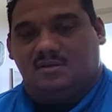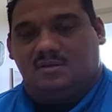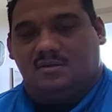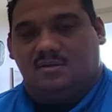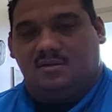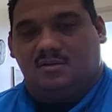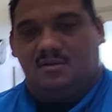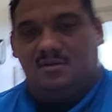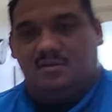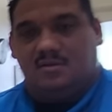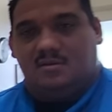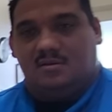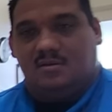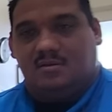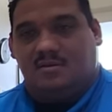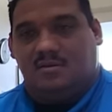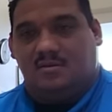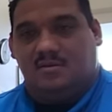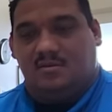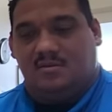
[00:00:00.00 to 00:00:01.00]
What's today?
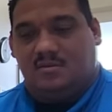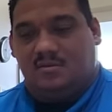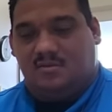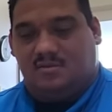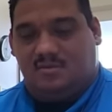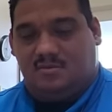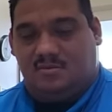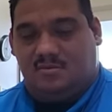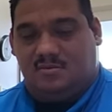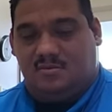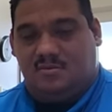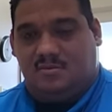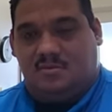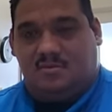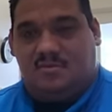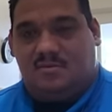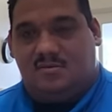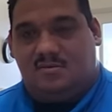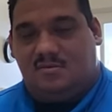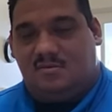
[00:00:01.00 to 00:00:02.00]
The
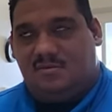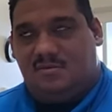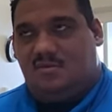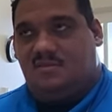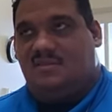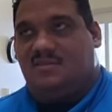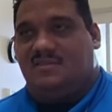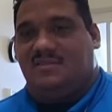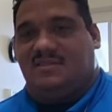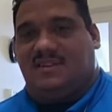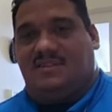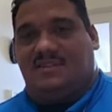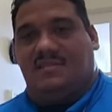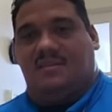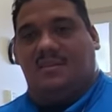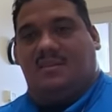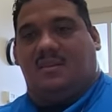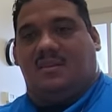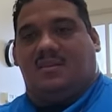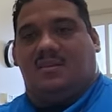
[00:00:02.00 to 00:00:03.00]

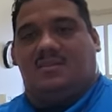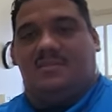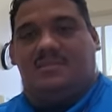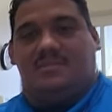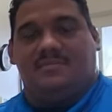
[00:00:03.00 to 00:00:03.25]
Seventh.